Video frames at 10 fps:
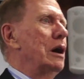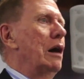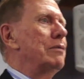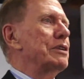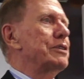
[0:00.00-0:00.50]

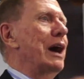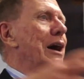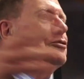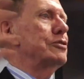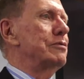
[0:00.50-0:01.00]
of
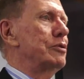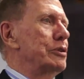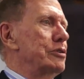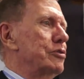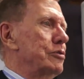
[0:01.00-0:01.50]
1,000
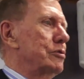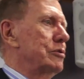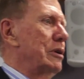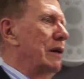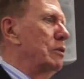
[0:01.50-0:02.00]
voices,
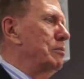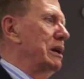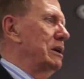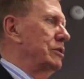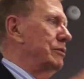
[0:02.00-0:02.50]
of
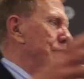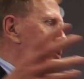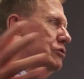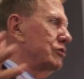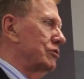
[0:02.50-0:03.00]
1,000,000
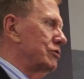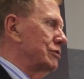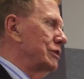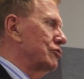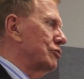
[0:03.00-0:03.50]
voices,
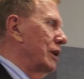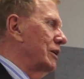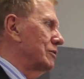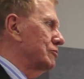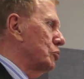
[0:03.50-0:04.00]
in
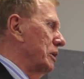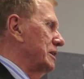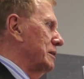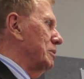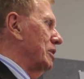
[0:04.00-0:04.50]
Australia,
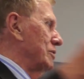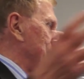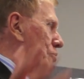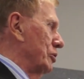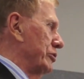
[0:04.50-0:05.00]
20 million
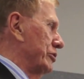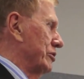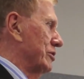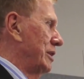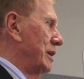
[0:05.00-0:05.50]

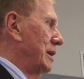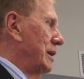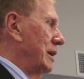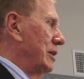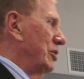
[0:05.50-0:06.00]
voices,
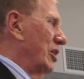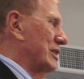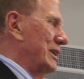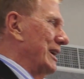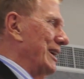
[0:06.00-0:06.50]
and
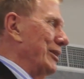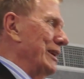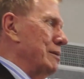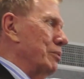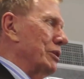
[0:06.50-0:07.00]
not allow
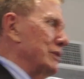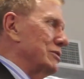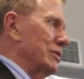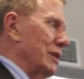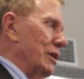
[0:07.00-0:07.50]
anybody
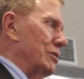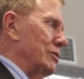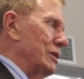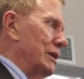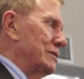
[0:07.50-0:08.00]
to
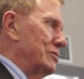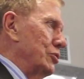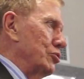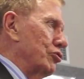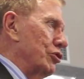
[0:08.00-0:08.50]
go
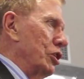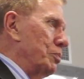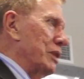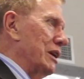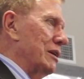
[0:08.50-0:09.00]

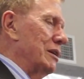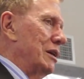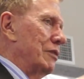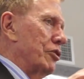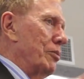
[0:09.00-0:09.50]
usurping
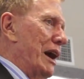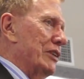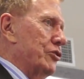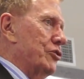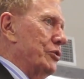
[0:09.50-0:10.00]
from
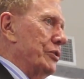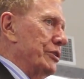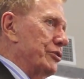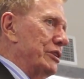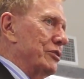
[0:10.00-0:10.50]
us,
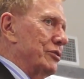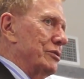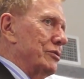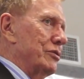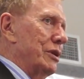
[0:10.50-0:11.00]
the
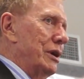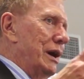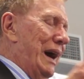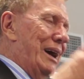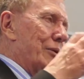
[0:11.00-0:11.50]
citizens,
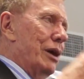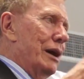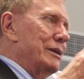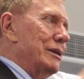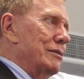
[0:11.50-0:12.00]
our
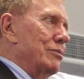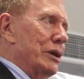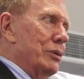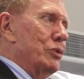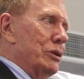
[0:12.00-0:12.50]
idea of
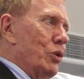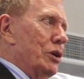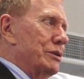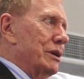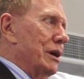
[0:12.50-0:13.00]
where we
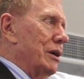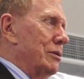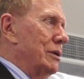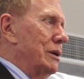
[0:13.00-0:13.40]
want to go,